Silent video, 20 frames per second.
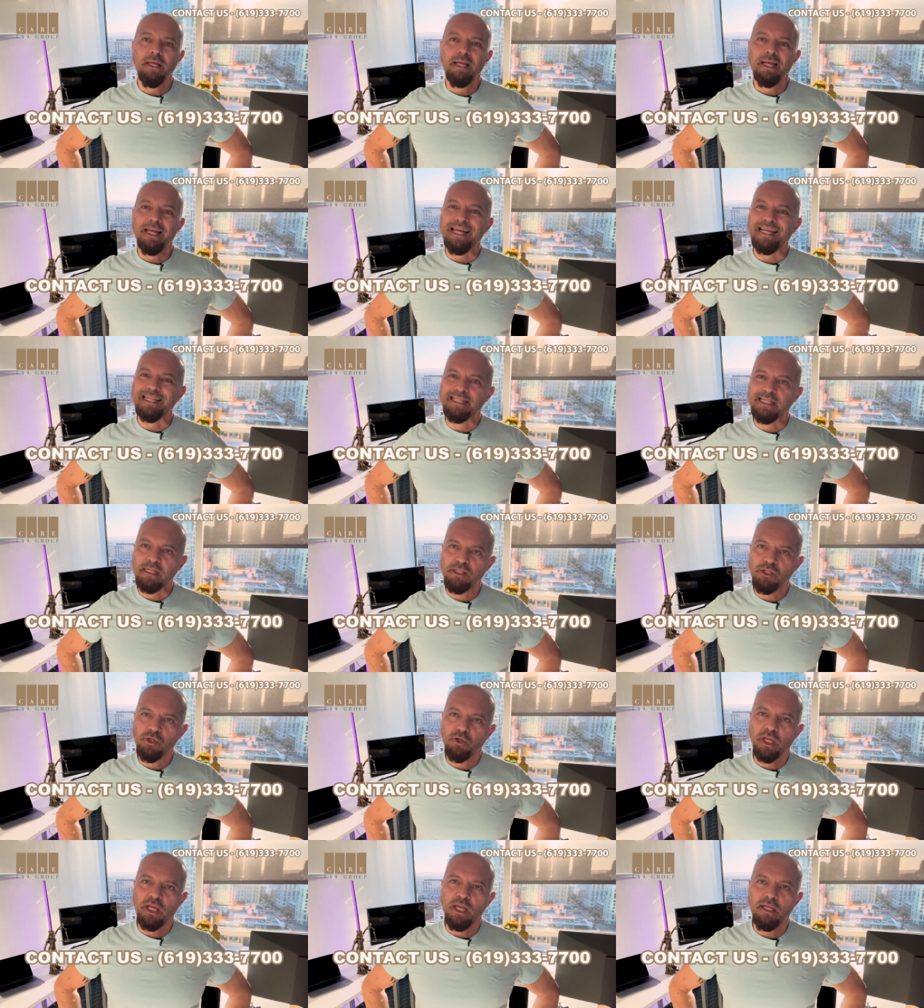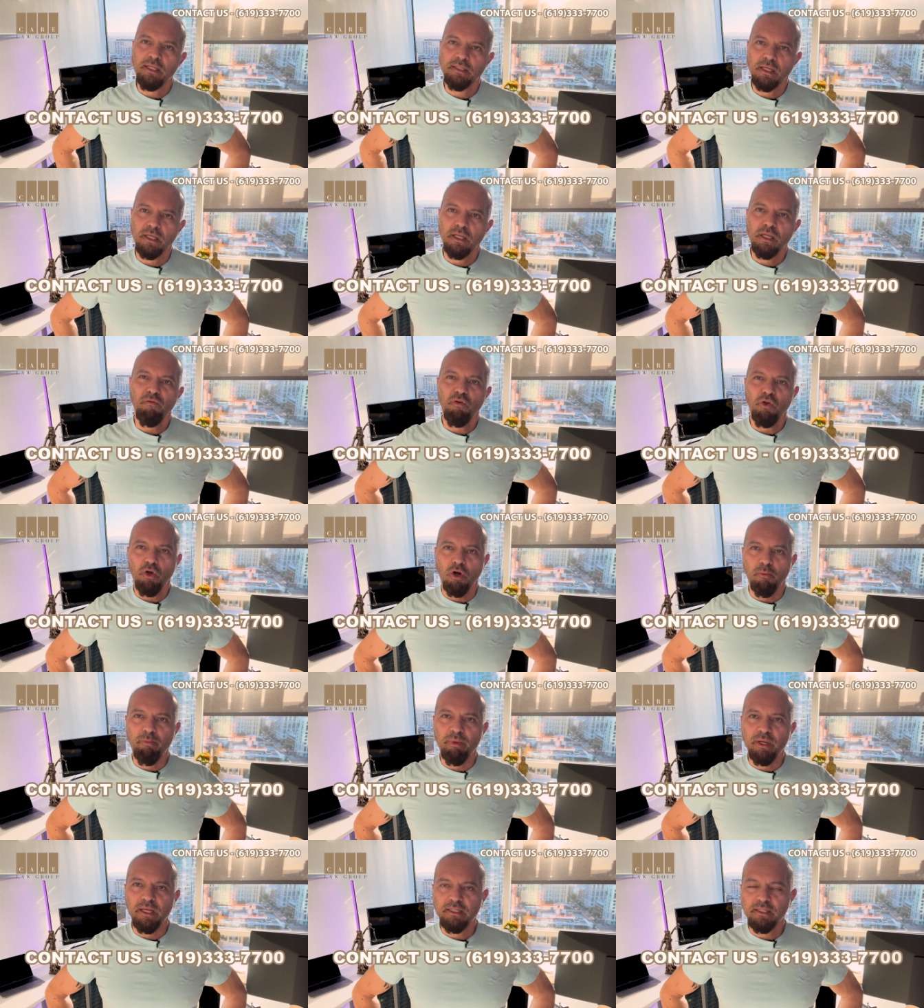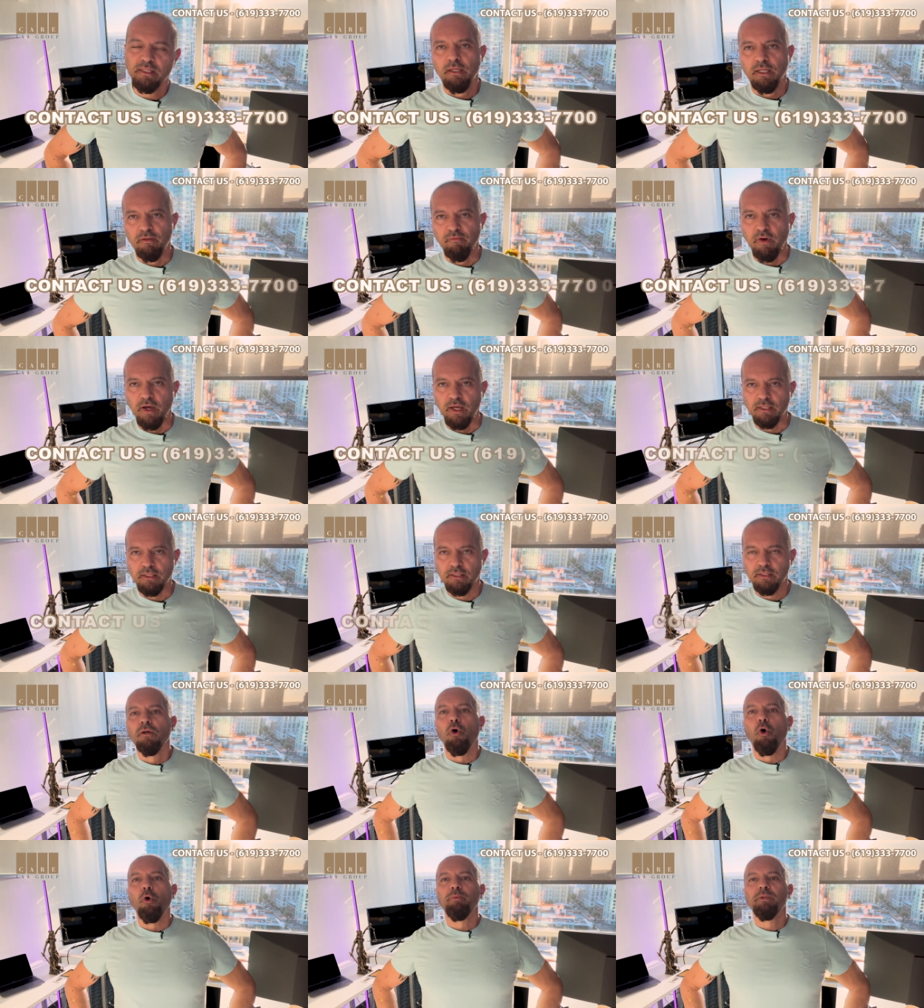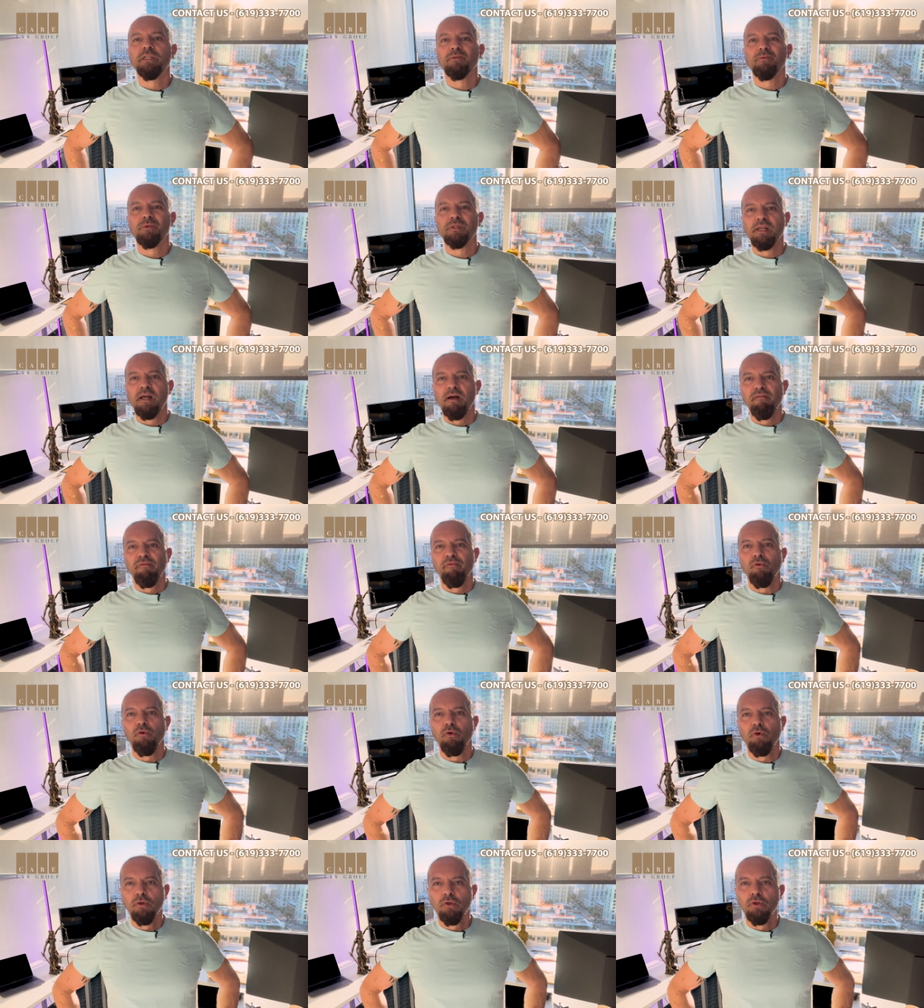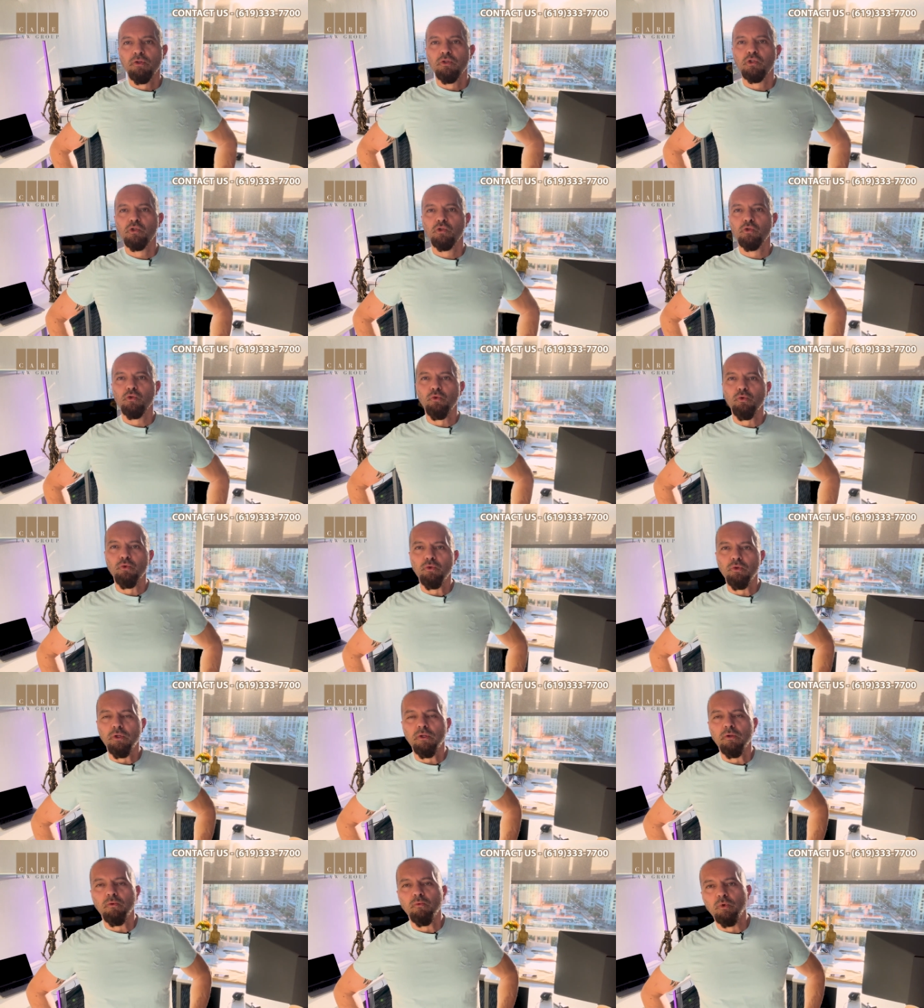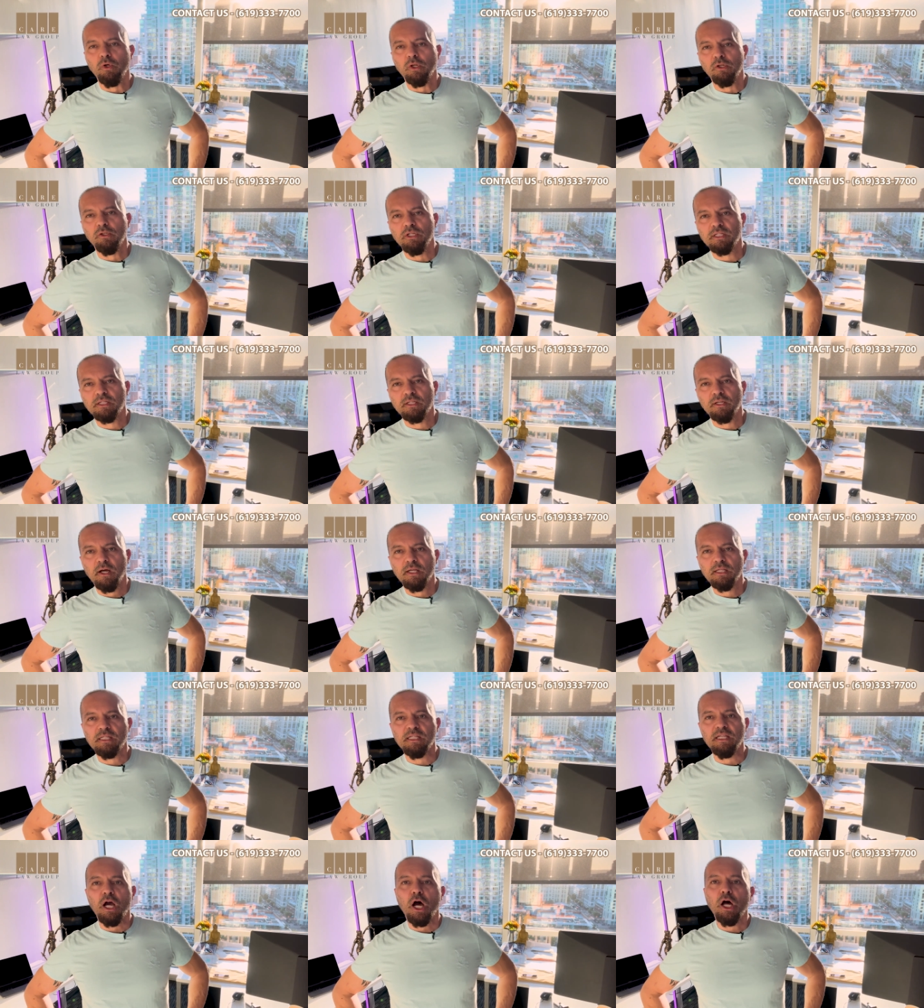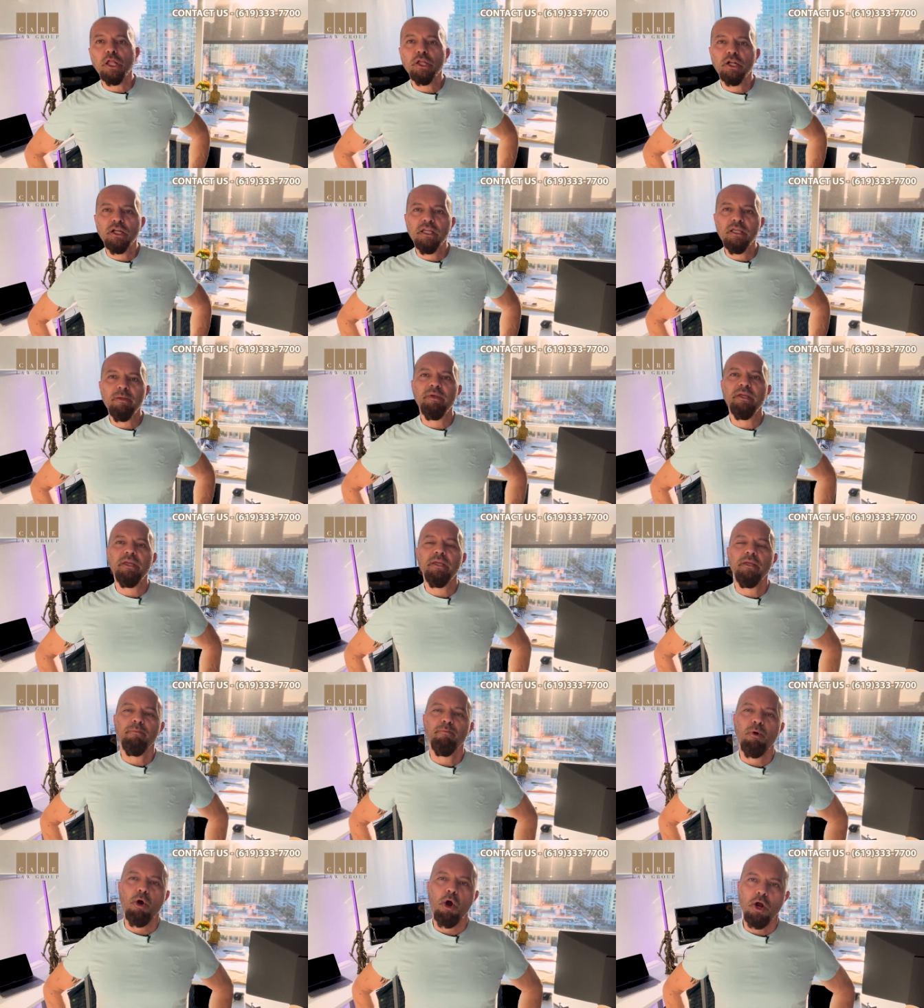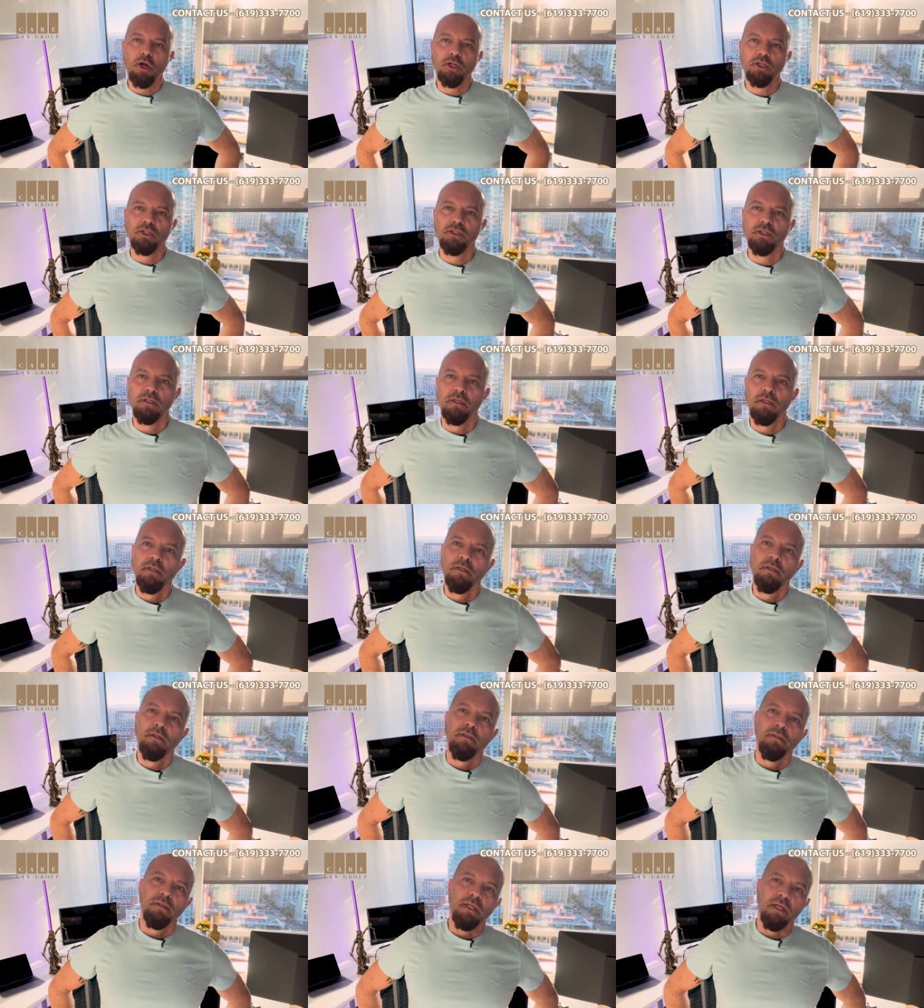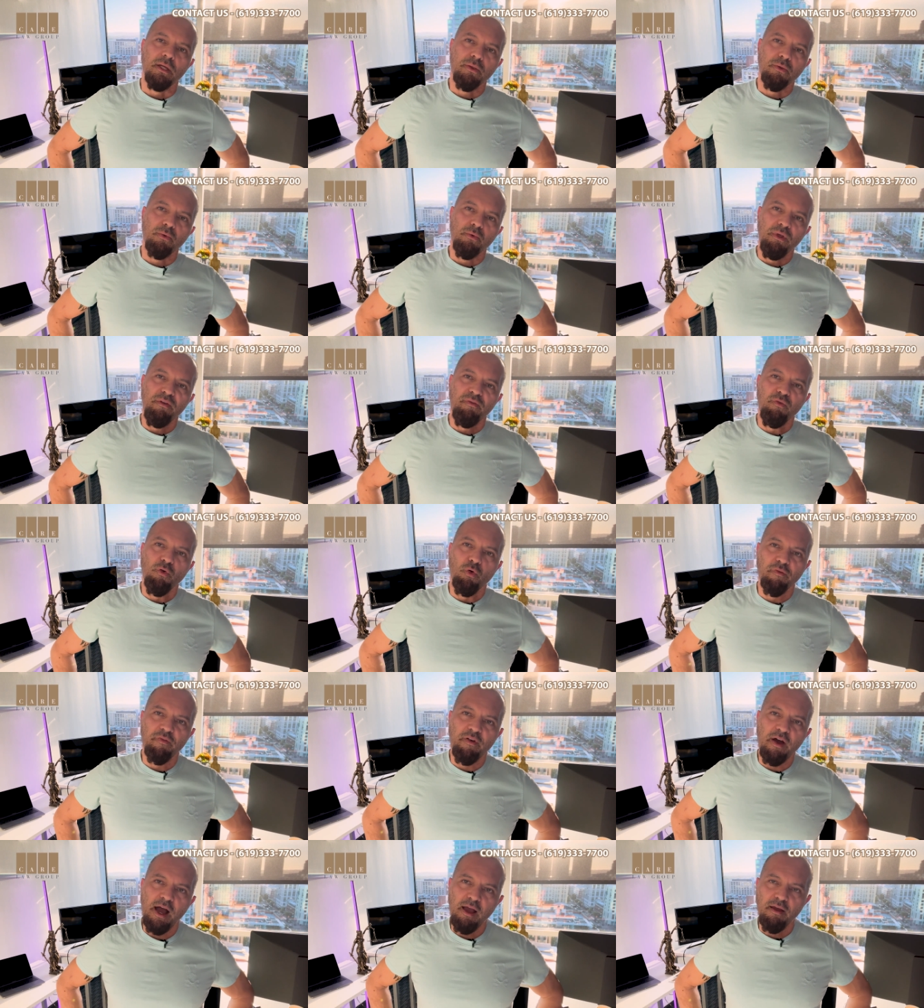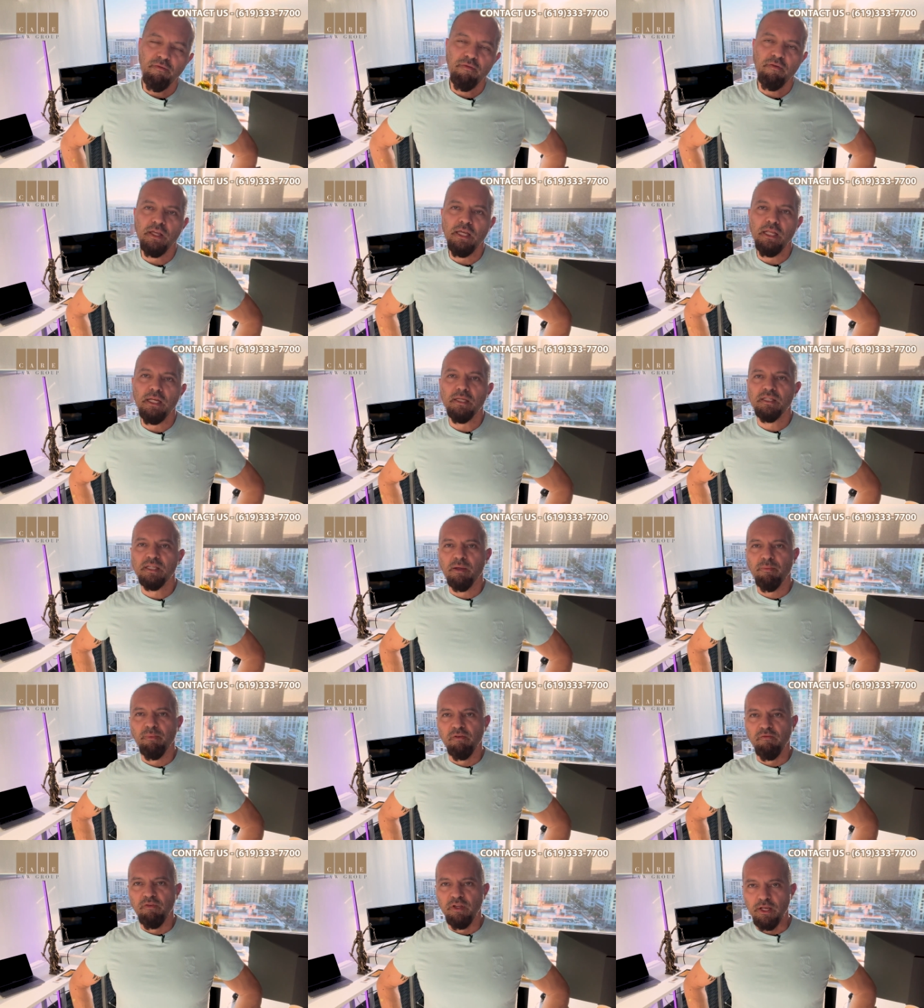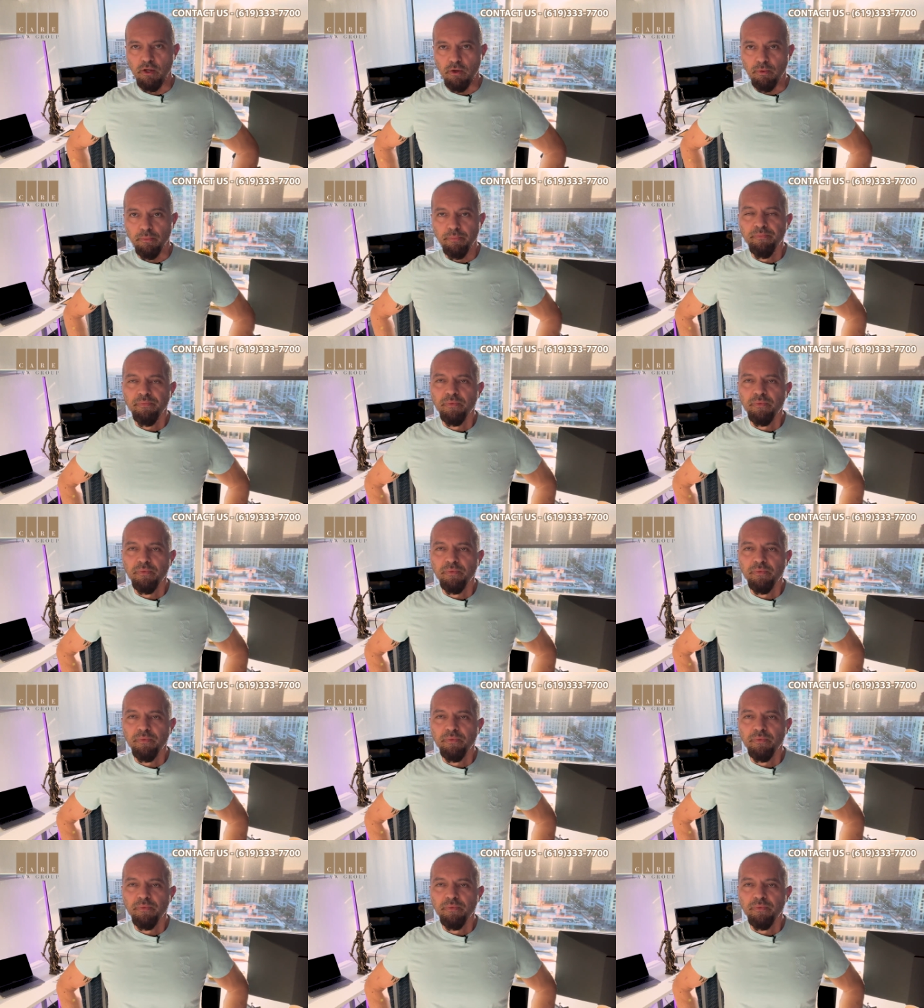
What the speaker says: assess your case and give you our best advice. Hope this was helpful. Soon we'll discuss the other EB parts, the 3, 4, 5 in a separate video.